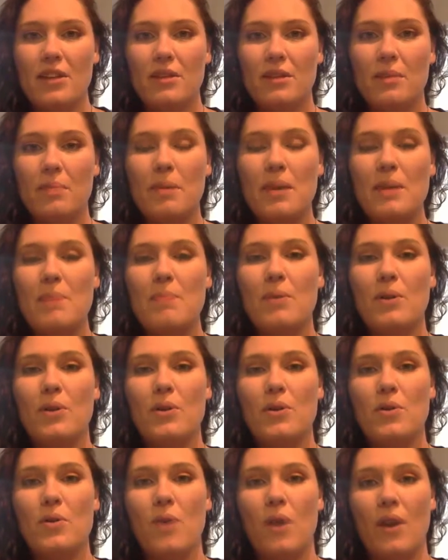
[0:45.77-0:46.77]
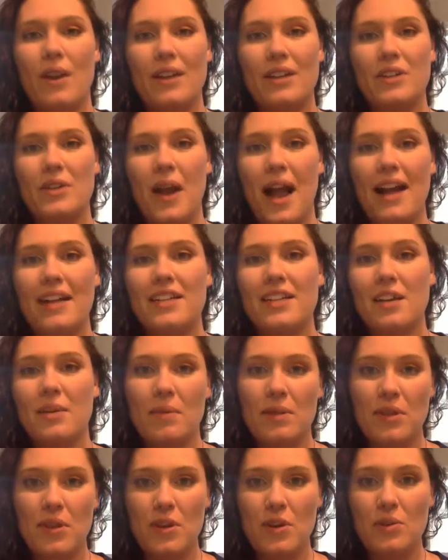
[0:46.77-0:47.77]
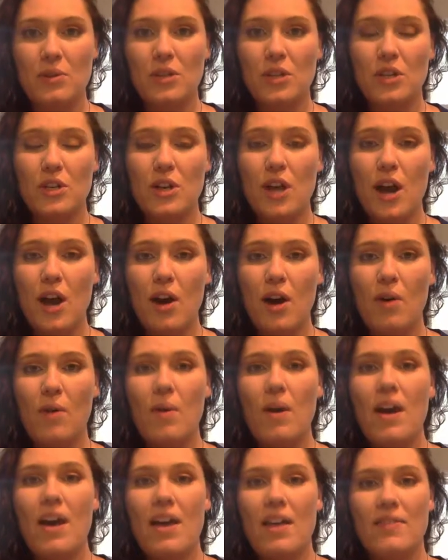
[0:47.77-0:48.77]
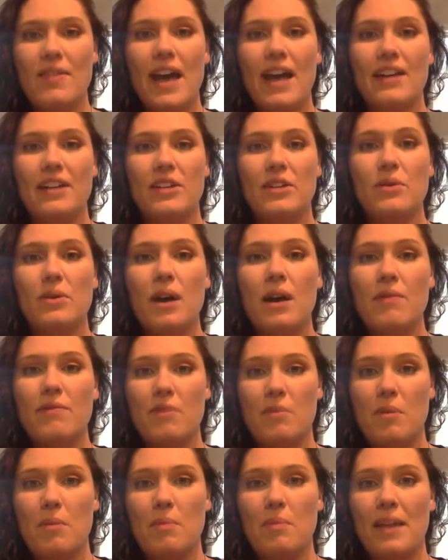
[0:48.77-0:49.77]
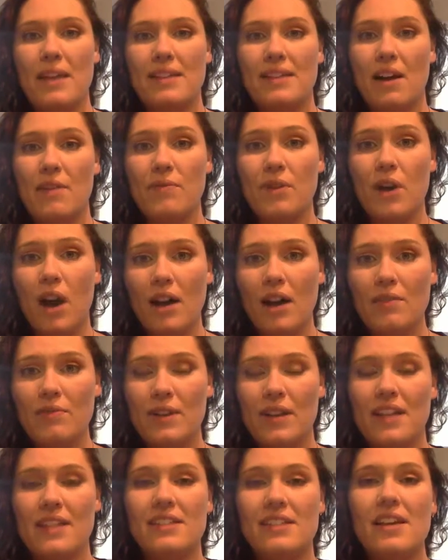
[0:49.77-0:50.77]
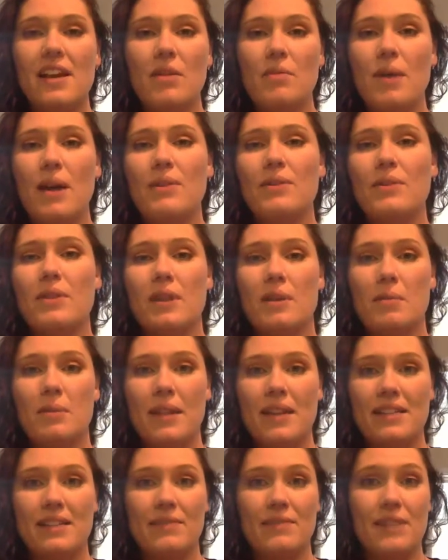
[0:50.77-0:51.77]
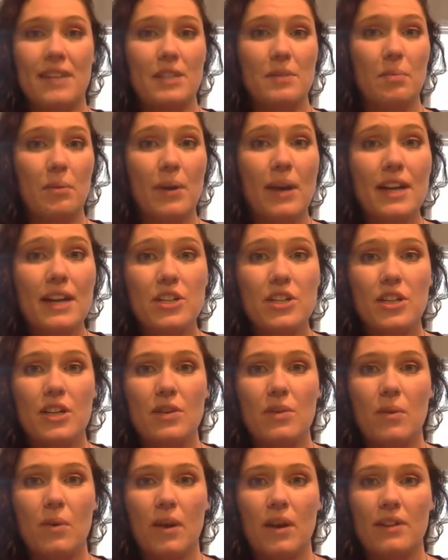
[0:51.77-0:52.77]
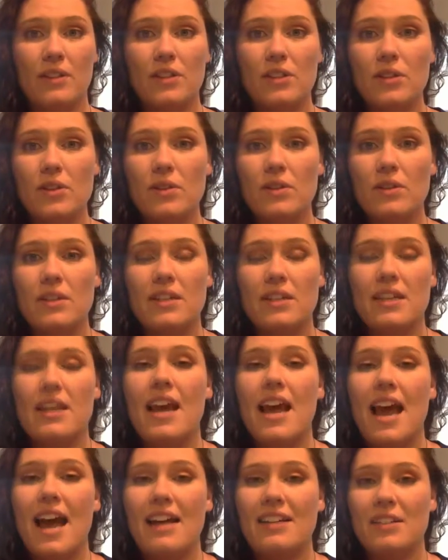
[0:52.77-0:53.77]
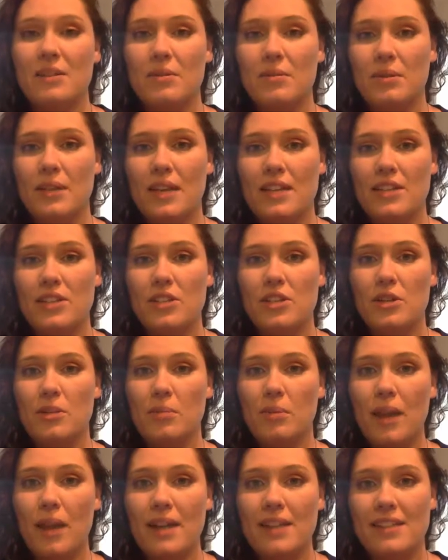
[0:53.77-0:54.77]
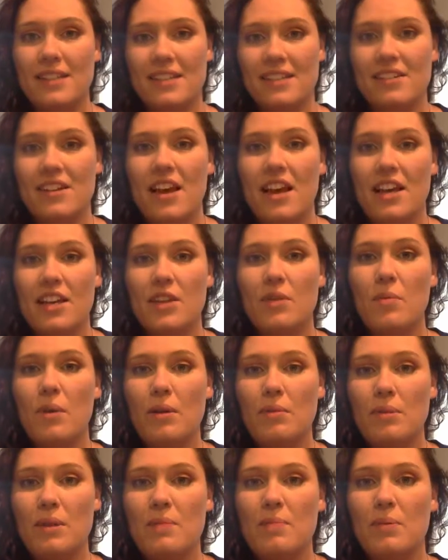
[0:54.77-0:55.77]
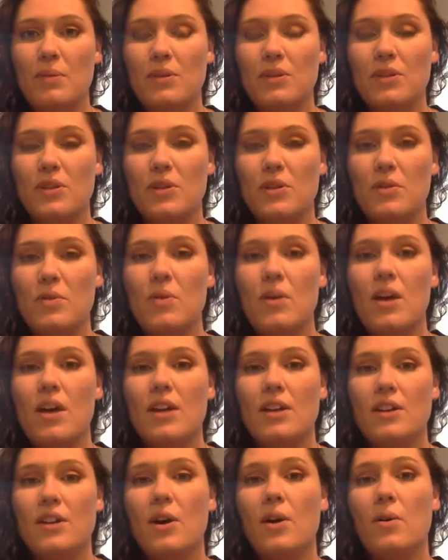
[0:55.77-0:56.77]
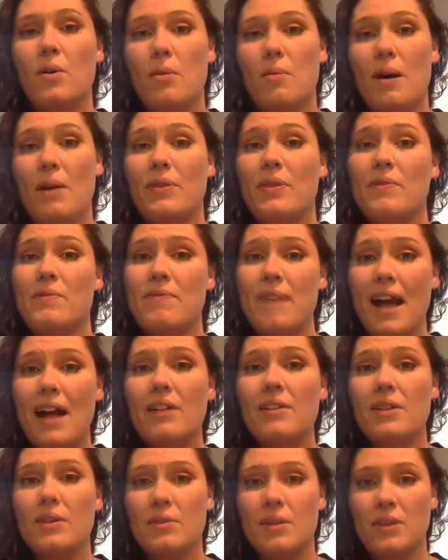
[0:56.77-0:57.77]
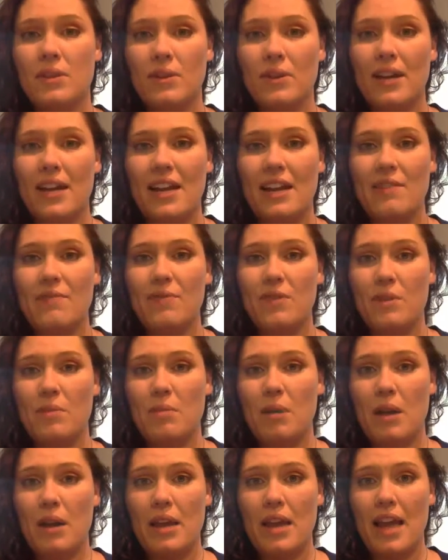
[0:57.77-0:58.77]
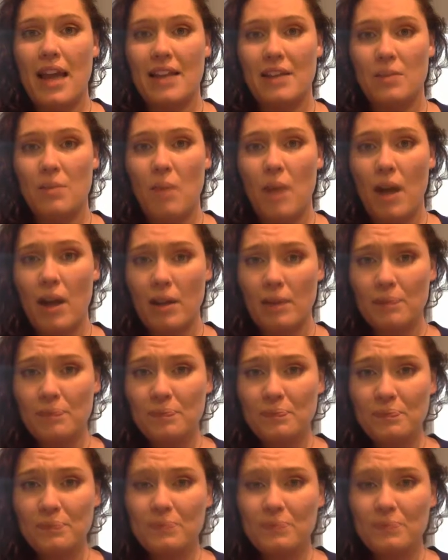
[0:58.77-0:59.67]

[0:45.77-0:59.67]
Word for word: the people who are interacting with you to know that you come from a place of confidence rather than a place of desperation or uncertainty as it relates to your prices. You want people to know about the value that they're getting for the money as well